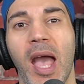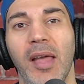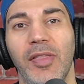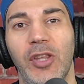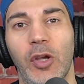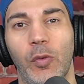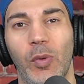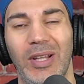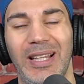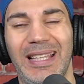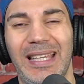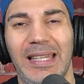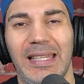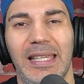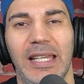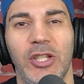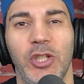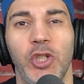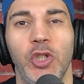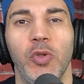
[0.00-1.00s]
They're really going to
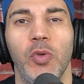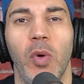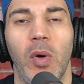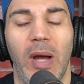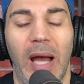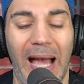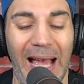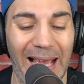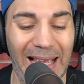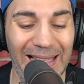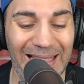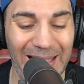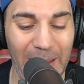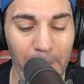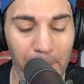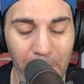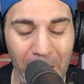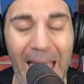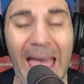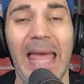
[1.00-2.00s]
get you a
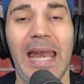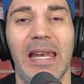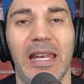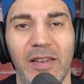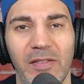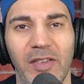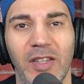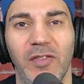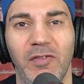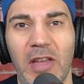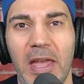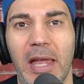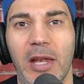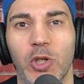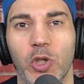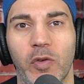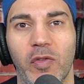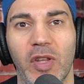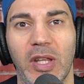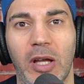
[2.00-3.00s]
competitive advantage
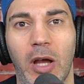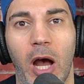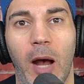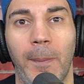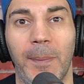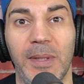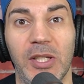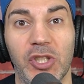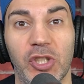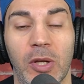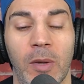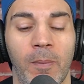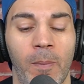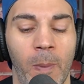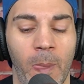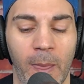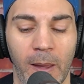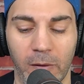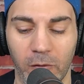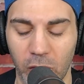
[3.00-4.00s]
over the competition
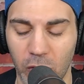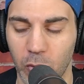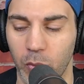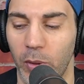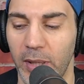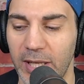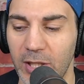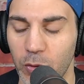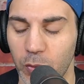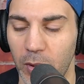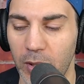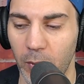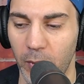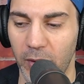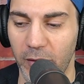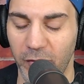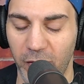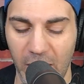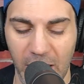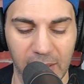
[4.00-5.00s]
for
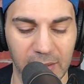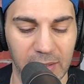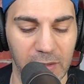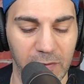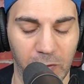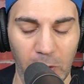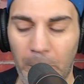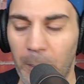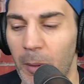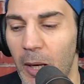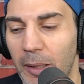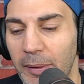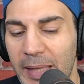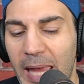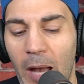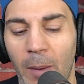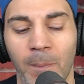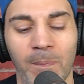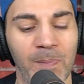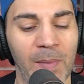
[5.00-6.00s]
2021 fantasy football.
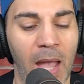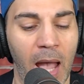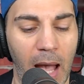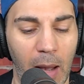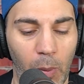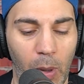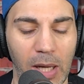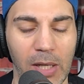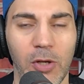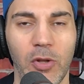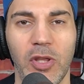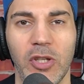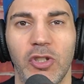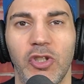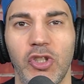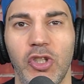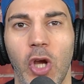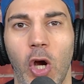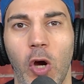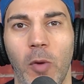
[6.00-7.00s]
Now, I want to do this
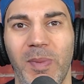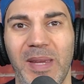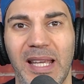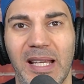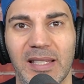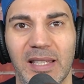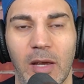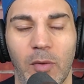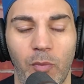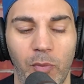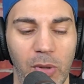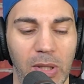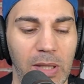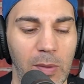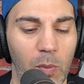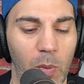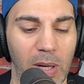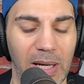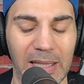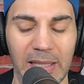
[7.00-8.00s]
show because I really
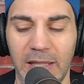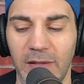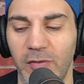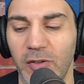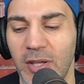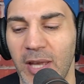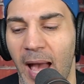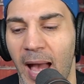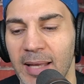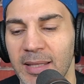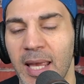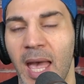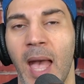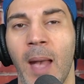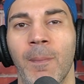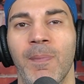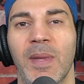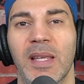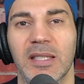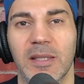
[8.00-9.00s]
want to give you guys
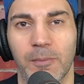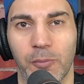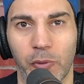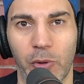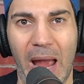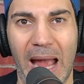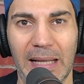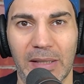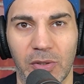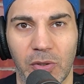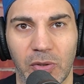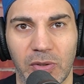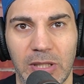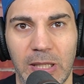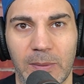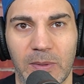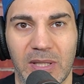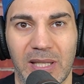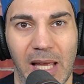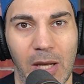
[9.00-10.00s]
some practical
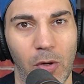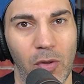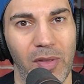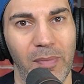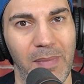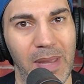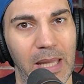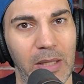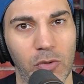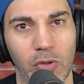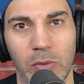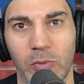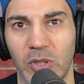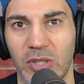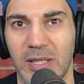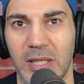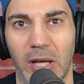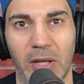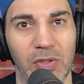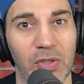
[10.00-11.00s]
tips, because I know the mainstream
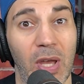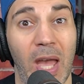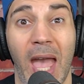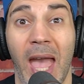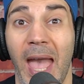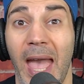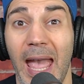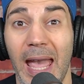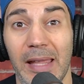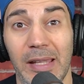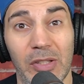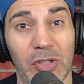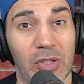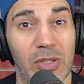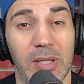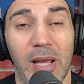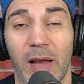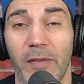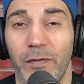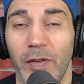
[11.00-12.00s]
just tells you, hey, these are the
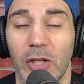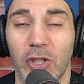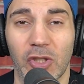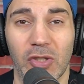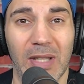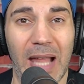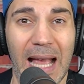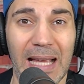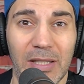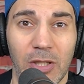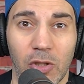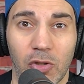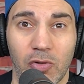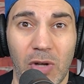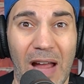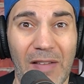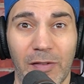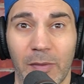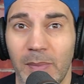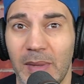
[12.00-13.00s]
top finishers last year,
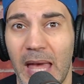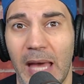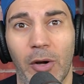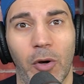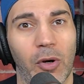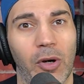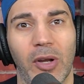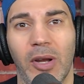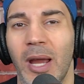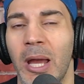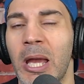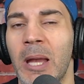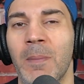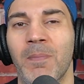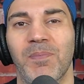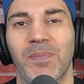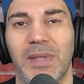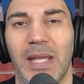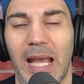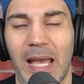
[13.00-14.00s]
draft them in that order,
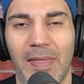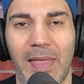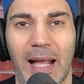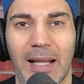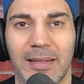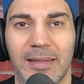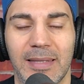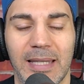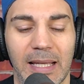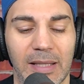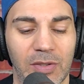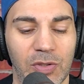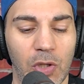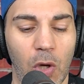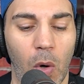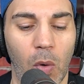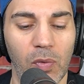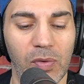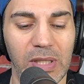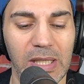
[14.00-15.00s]
and that's it.
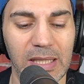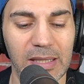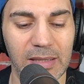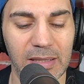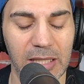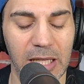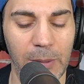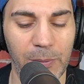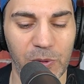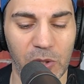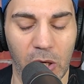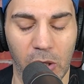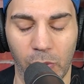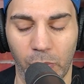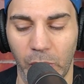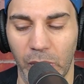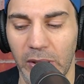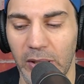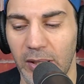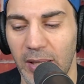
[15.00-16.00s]
So these tips are
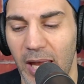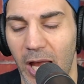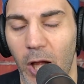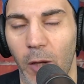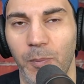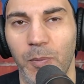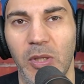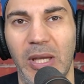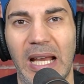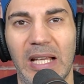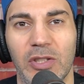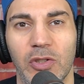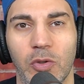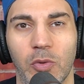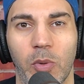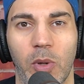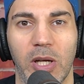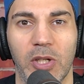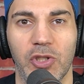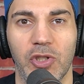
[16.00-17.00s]
really going to help you guys
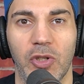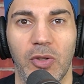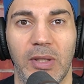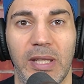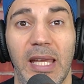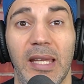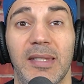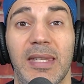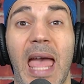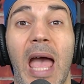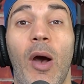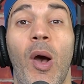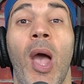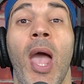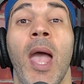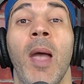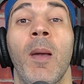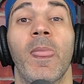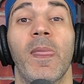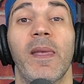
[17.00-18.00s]
crush your leagues. Now,
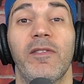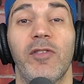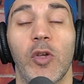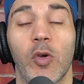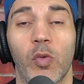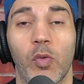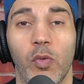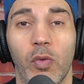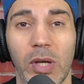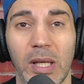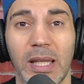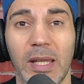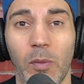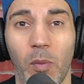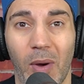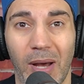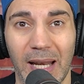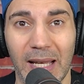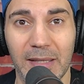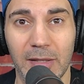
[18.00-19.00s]
if you really
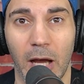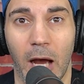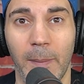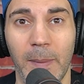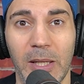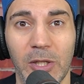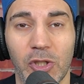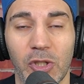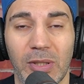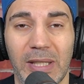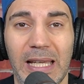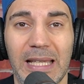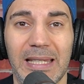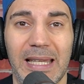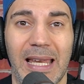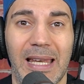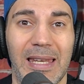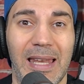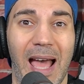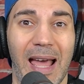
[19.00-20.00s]
want to dominate your leagues
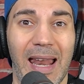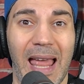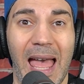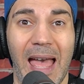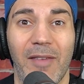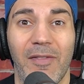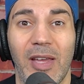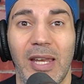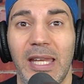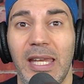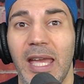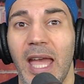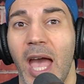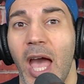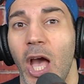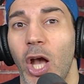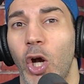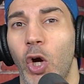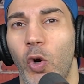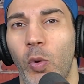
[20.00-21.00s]
and not have any
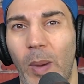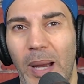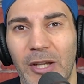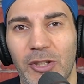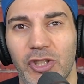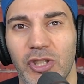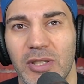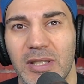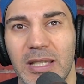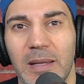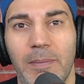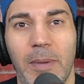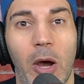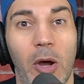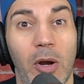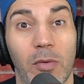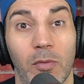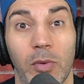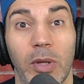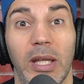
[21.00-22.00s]
questions about
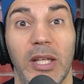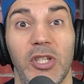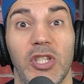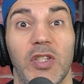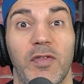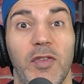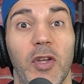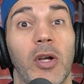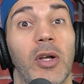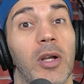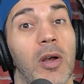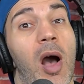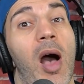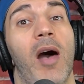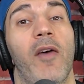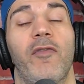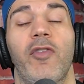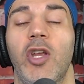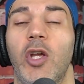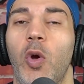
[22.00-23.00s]
it and really just feel
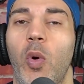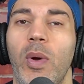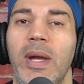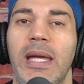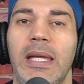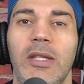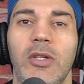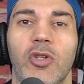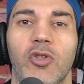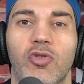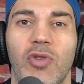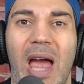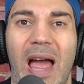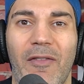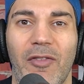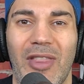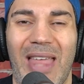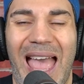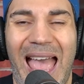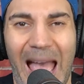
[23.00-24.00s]
confident going in your draft
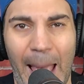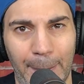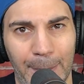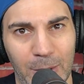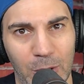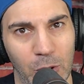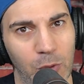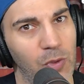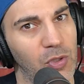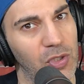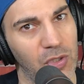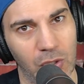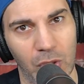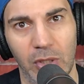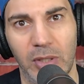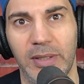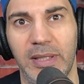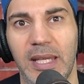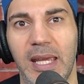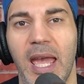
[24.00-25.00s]
with absolute
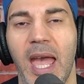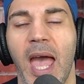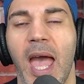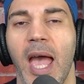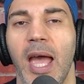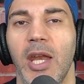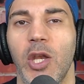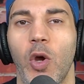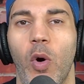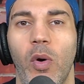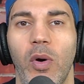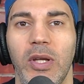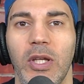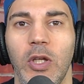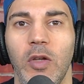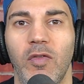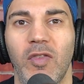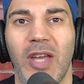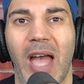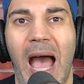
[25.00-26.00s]
certainty, knowing
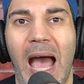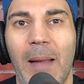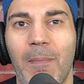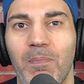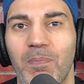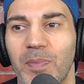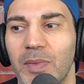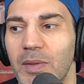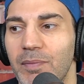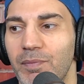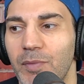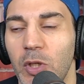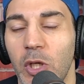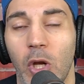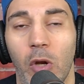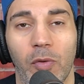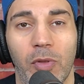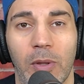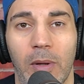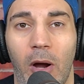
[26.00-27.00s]
you've got, you
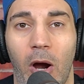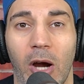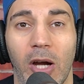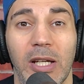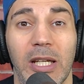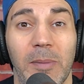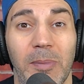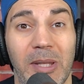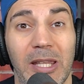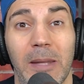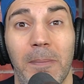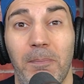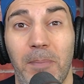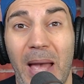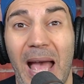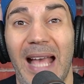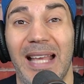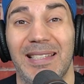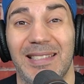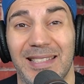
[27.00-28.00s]
know, arguably the
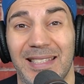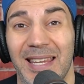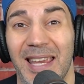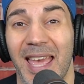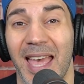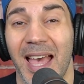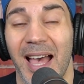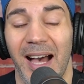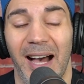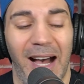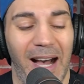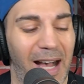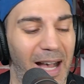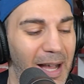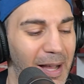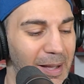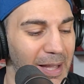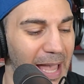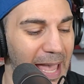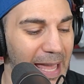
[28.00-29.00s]
best
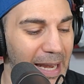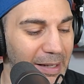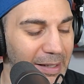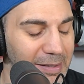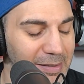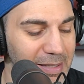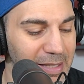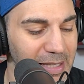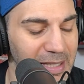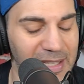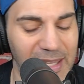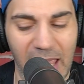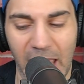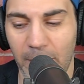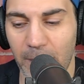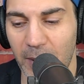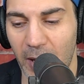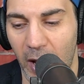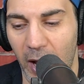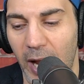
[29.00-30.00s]
analyst in the game
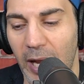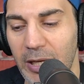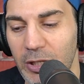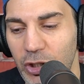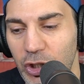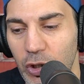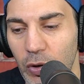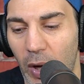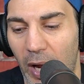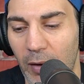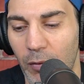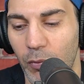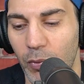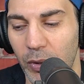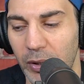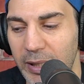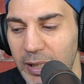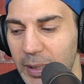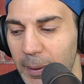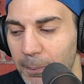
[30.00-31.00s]
behind you, I
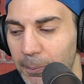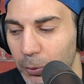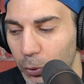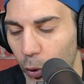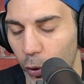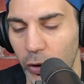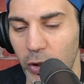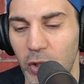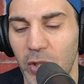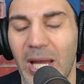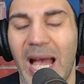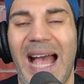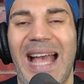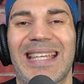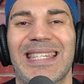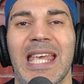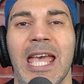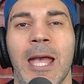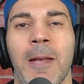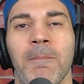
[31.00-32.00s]
really implore you
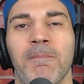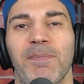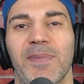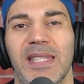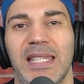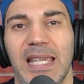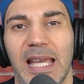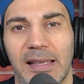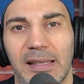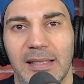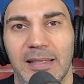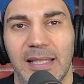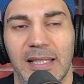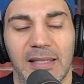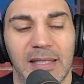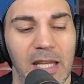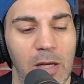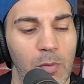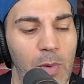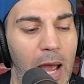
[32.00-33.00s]
guys to get the
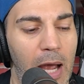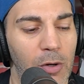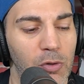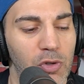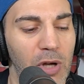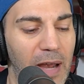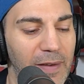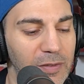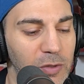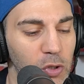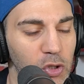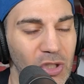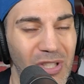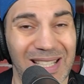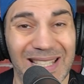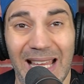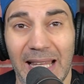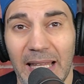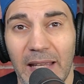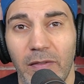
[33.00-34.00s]
16-round draft solution,
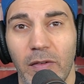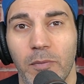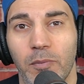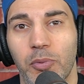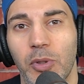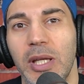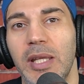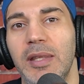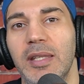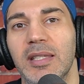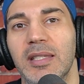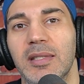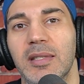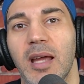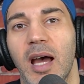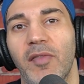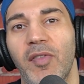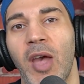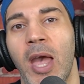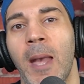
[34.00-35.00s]
because I live and breathe this
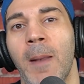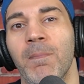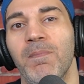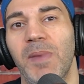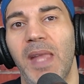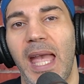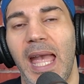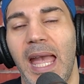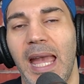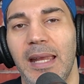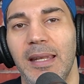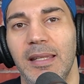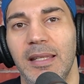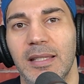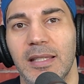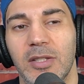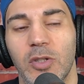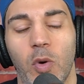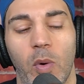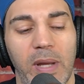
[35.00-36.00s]
stuff, and this
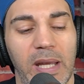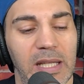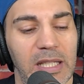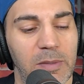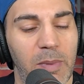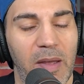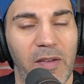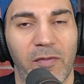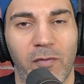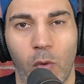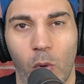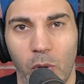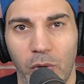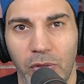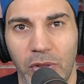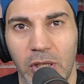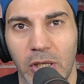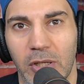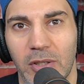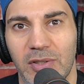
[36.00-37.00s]
is going into my
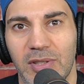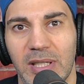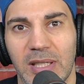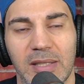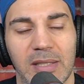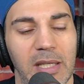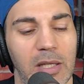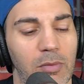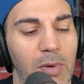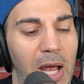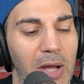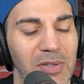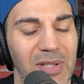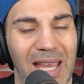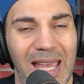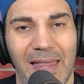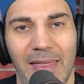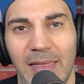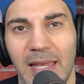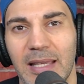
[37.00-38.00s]
fourth year of 16 rounds,
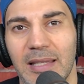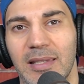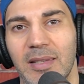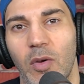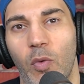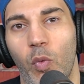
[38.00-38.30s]
and this